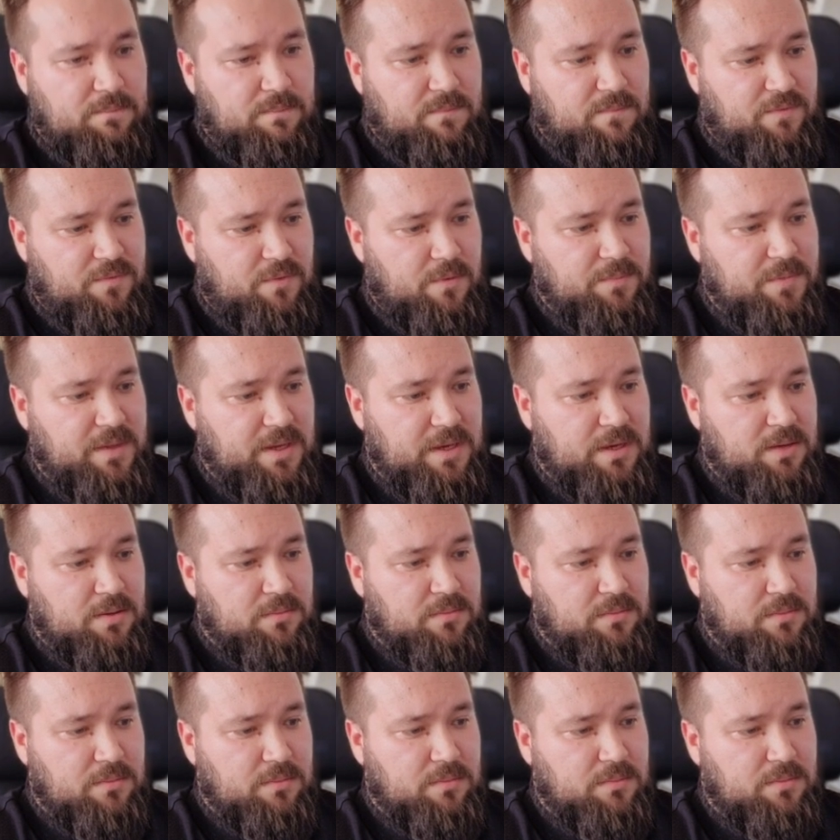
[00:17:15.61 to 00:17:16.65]
From there,
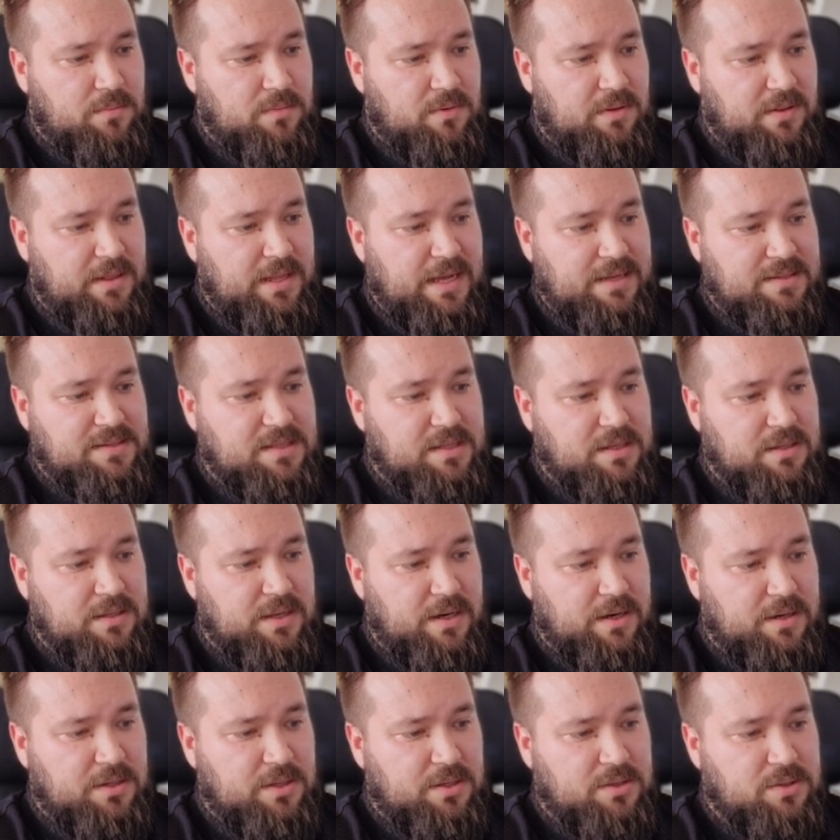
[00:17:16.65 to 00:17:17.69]
the last thing
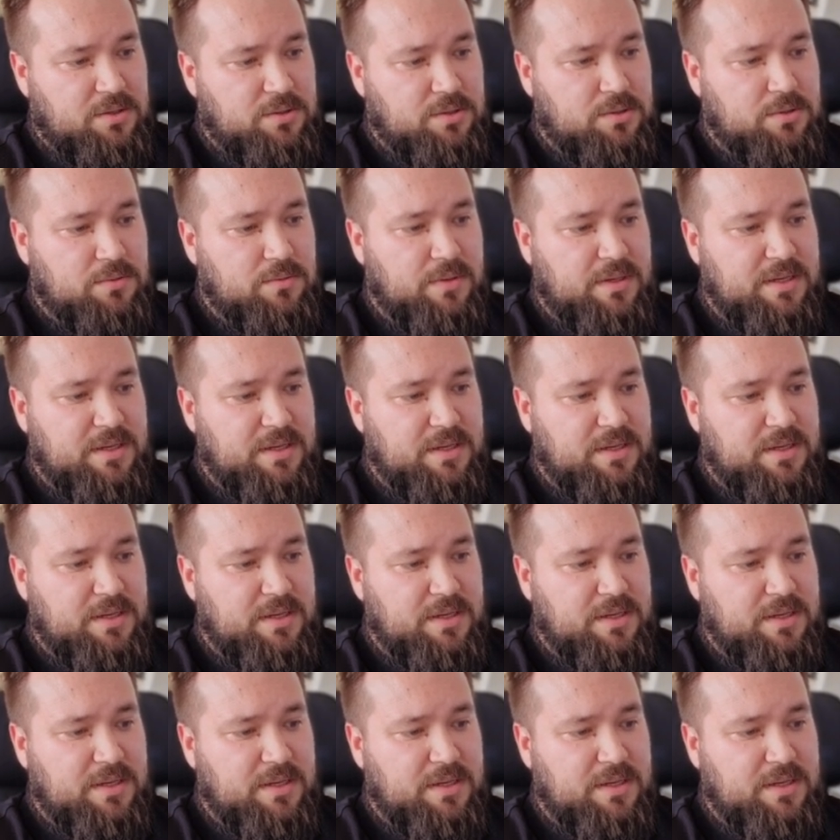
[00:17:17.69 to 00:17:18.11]
that I need to do